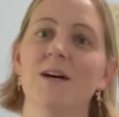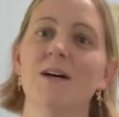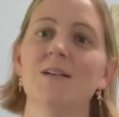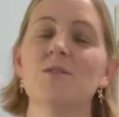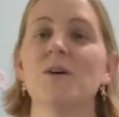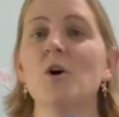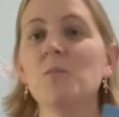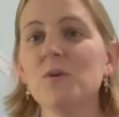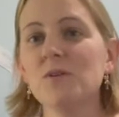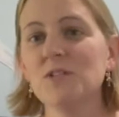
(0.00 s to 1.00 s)
So I hope
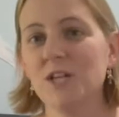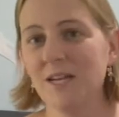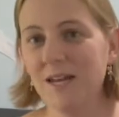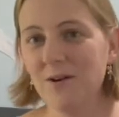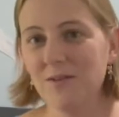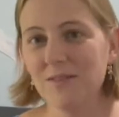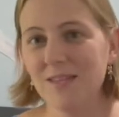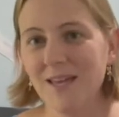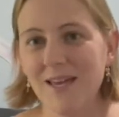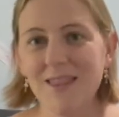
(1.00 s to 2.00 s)
you'll check it out,
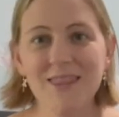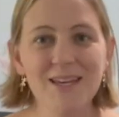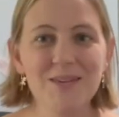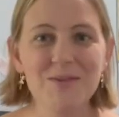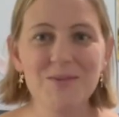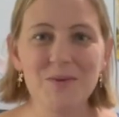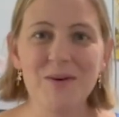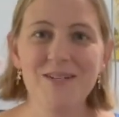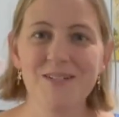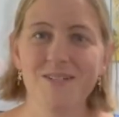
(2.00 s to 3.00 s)
and thank you so
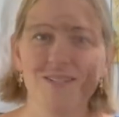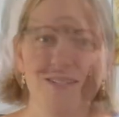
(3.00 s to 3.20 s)
much.